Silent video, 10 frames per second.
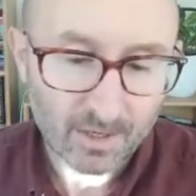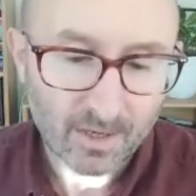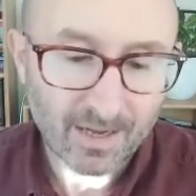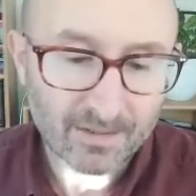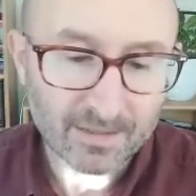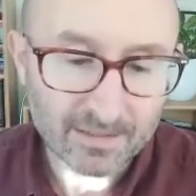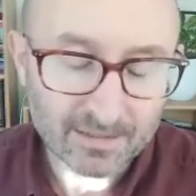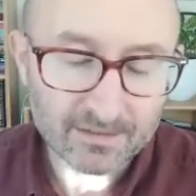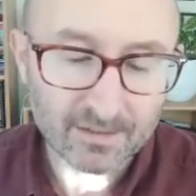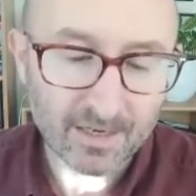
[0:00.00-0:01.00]
they
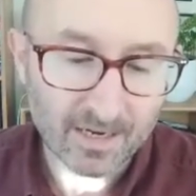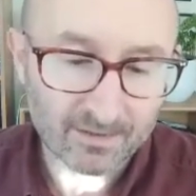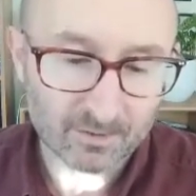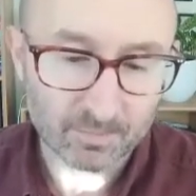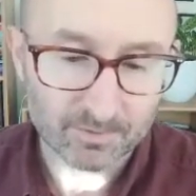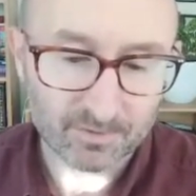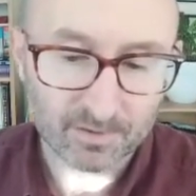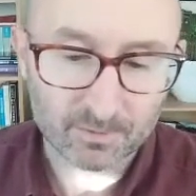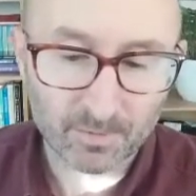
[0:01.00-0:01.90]
needed to catch up on sleep.